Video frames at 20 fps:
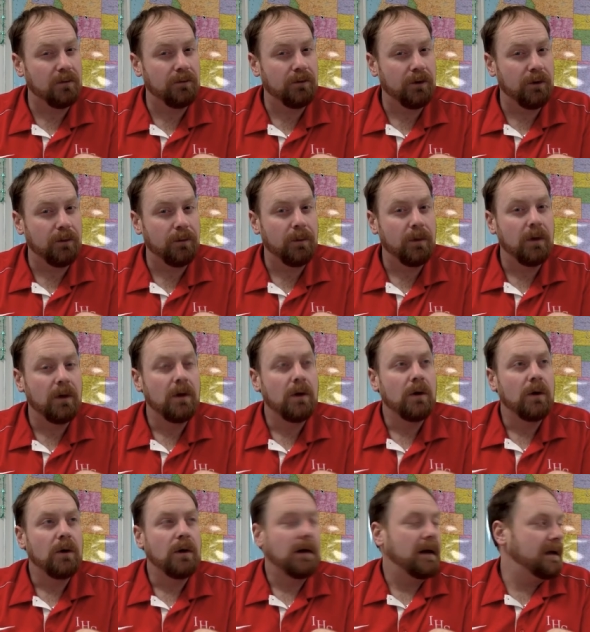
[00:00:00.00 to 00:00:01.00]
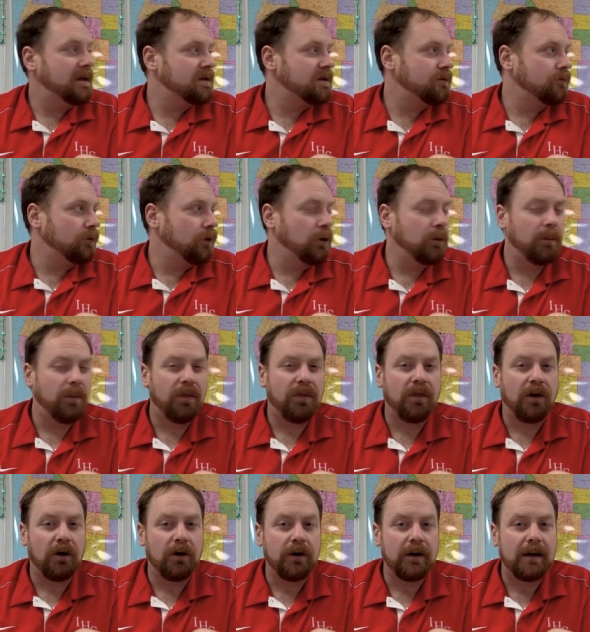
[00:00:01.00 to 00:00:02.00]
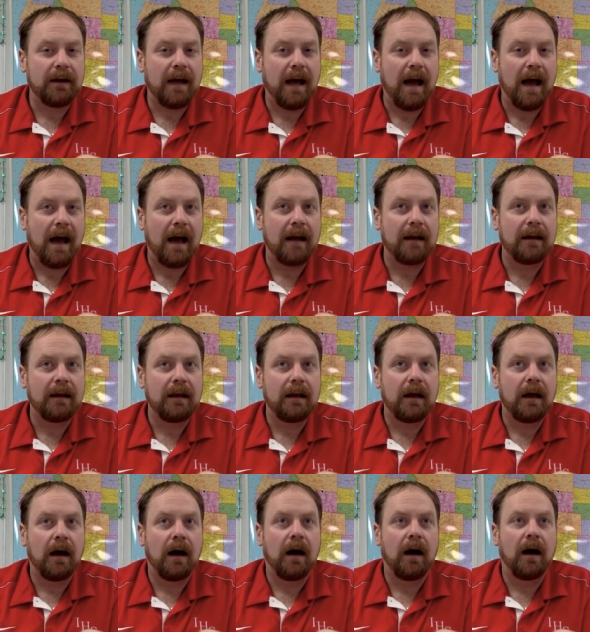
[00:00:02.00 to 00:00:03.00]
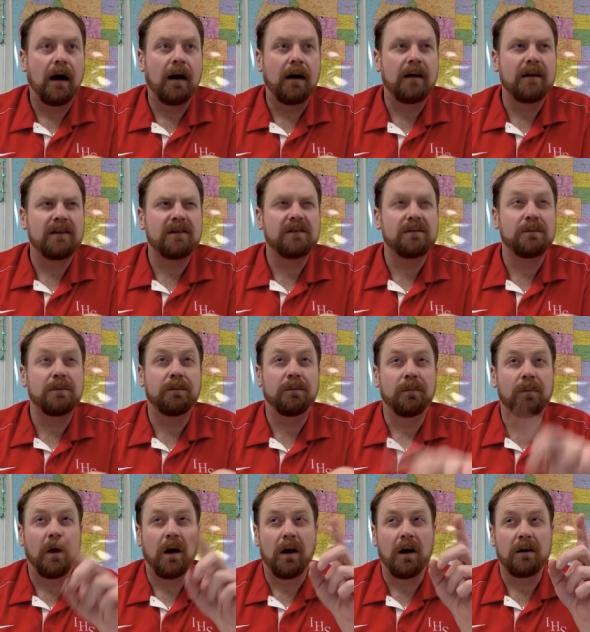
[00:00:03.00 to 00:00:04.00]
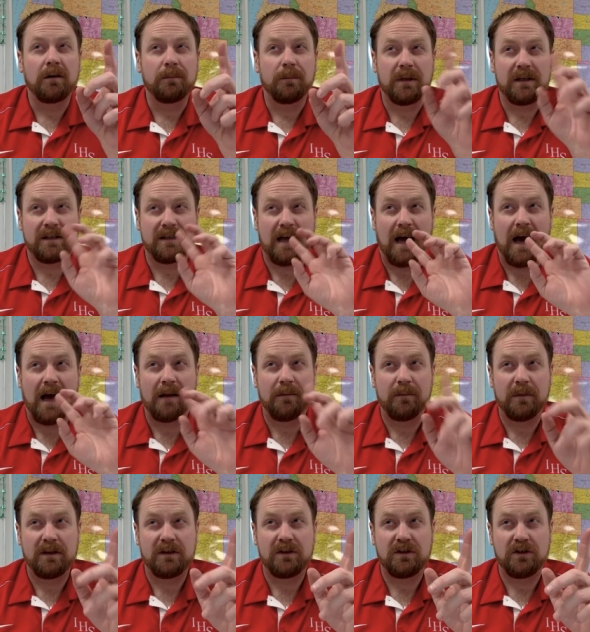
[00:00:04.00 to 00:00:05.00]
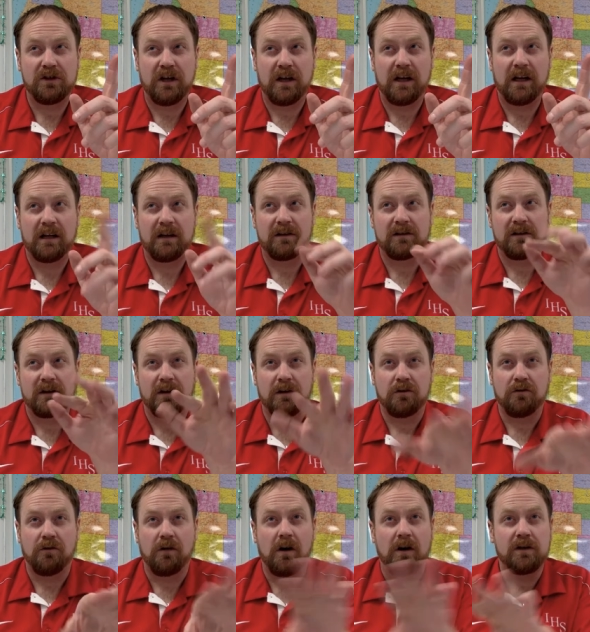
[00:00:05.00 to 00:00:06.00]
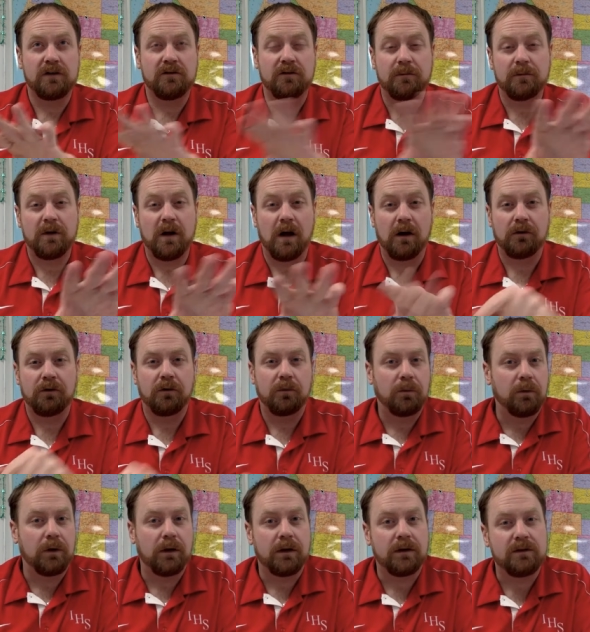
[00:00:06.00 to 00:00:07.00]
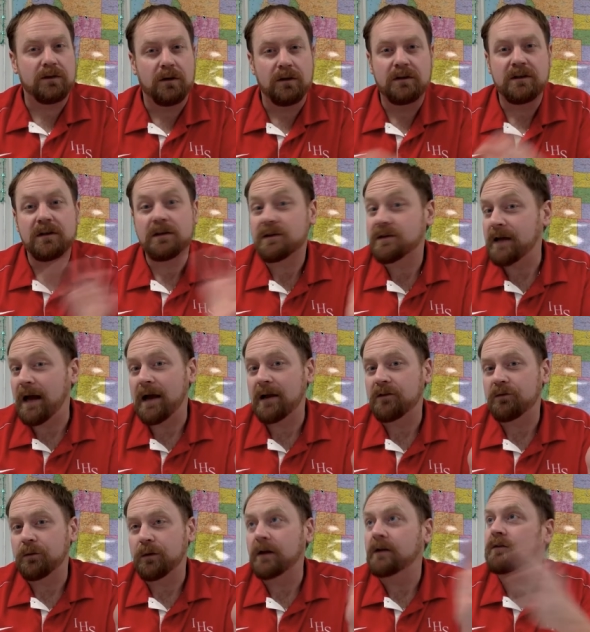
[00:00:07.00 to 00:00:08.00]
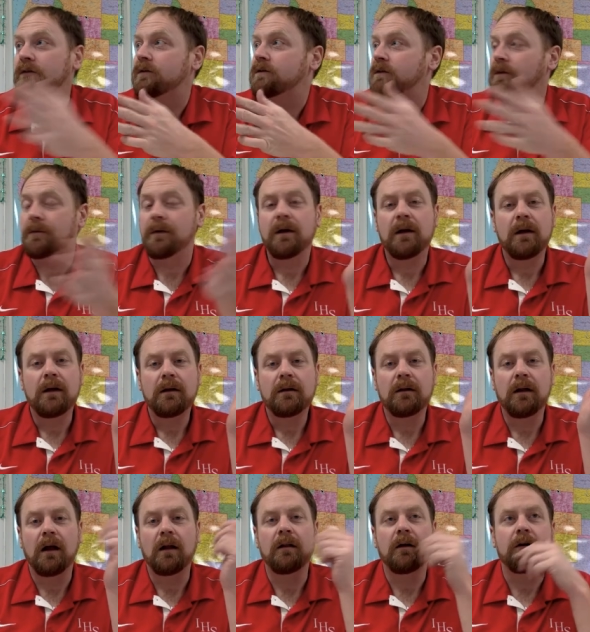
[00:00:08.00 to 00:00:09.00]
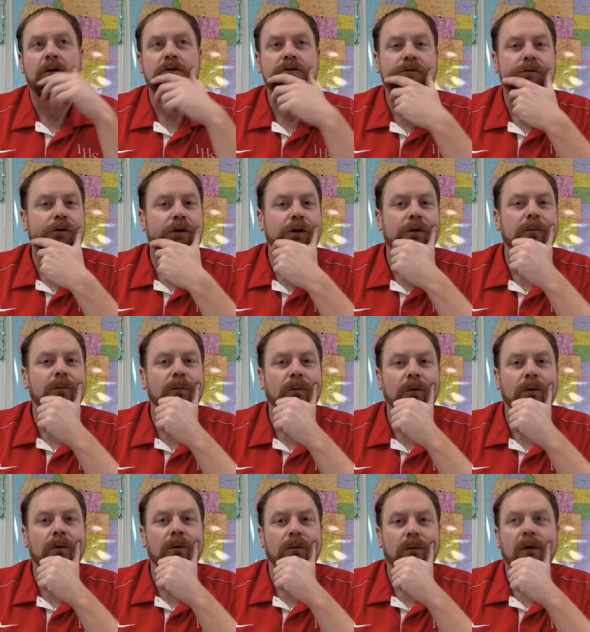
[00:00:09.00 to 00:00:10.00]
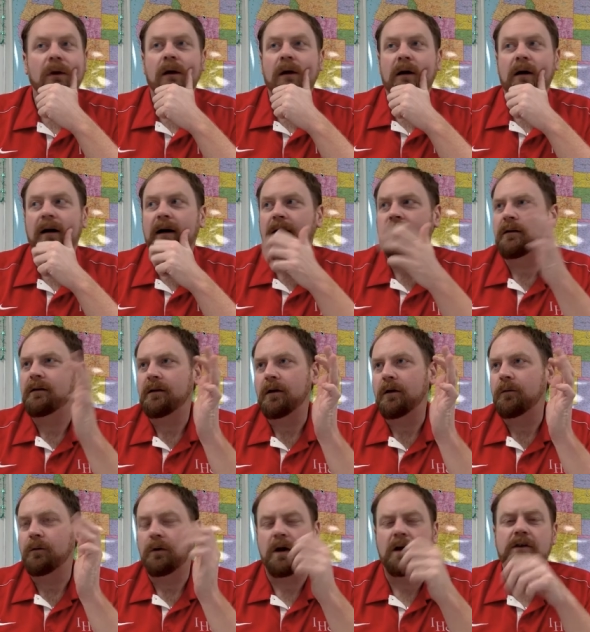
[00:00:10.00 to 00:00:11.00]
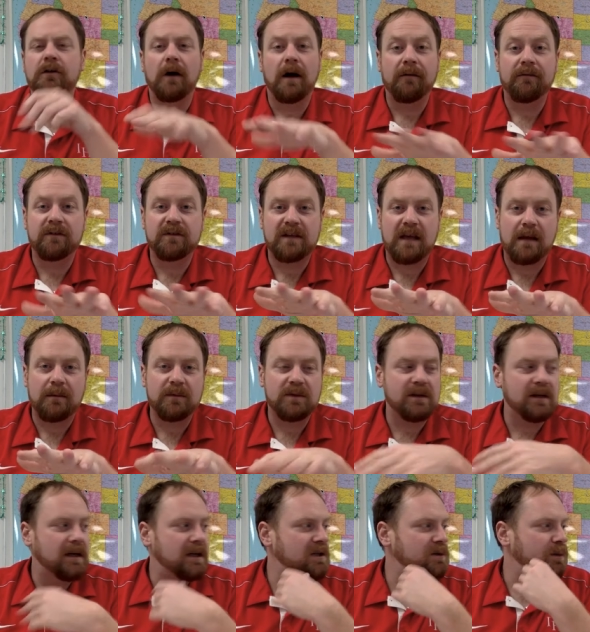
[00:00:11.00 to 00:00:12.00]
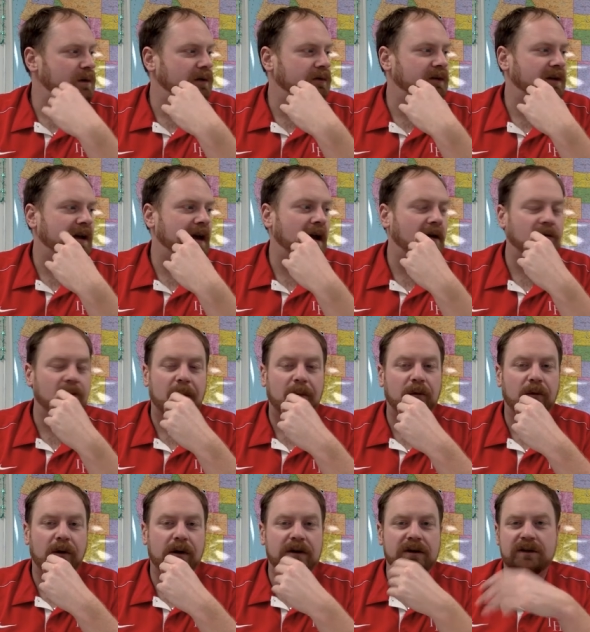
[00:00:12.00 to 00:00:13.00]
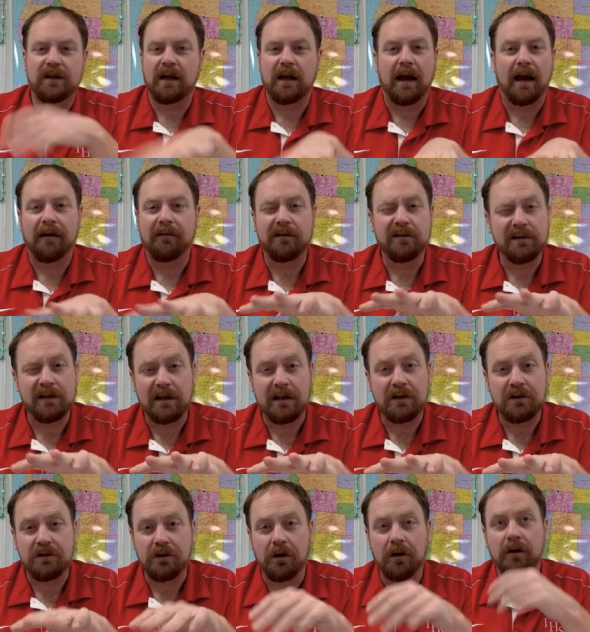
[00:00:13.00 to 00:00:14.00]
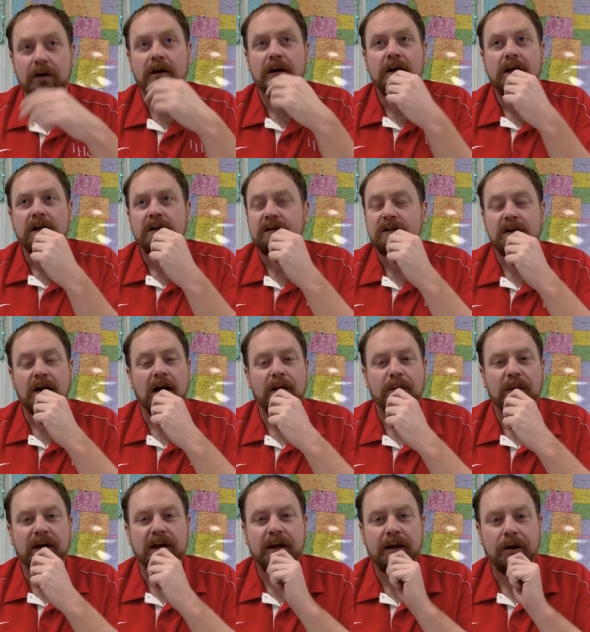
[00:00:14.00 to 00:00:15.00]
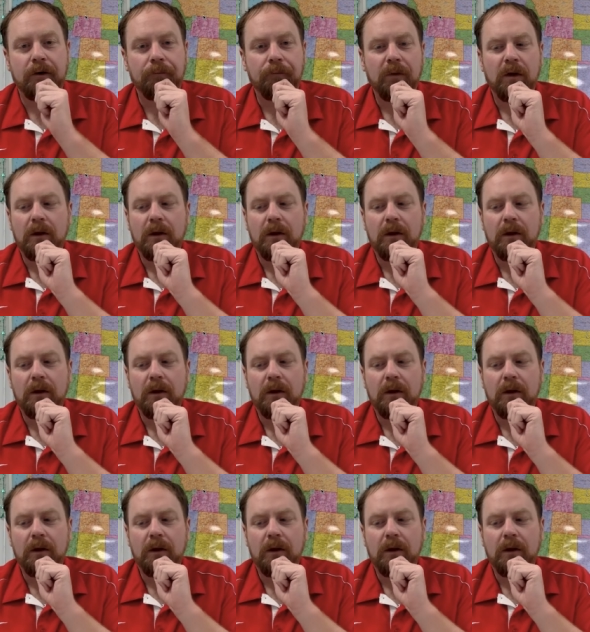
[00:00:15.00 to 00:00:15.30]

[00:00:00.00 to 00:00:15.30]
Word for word: room. It's room 39. Uh, it's beside Miss Jennings and across from Dr. Wood. So it's in the science wing, so it's a lot larger room. We'll, you know, we'll you'll have the same seats, but if you can't remember where you said, I have the seating chart. It's not a big deal,